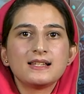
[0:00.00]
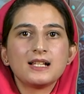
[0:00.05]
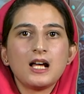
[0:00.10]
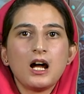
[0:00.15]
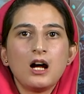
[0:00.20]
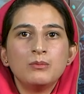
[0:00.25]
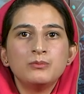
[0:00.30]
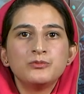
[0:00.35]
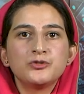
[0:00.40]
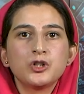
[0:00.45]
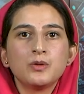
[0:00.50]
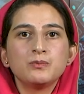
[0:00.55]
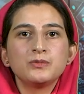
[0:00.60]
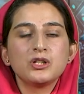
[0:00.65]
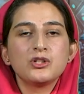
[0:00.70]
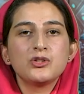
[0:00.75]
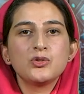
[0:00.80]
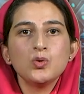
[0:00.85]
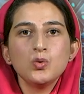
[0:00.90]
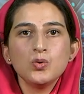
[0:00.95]
come from the
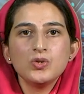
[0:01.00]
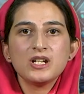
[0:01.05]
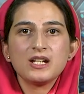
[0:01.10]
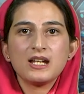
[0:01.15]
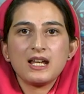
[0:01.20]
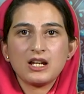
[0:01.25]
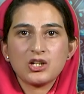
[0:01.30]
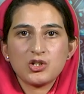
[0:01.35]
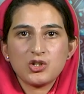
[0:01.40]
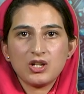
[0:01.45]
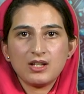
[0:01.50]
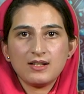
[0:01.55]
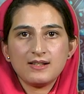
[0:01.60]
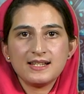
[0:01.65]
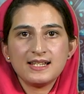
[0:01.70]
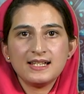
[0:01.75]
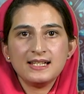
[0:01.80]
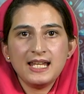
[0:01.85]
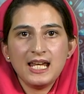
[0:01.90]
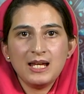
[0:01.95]
two directions,
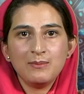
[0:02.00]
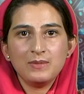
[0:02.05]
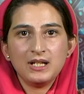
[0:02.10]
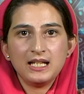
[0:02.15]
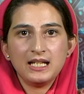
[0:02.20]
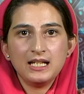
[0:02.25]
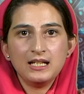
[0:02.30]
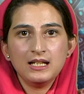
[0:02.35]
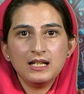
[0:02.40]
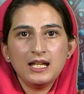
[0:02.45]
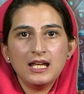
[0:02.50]
namely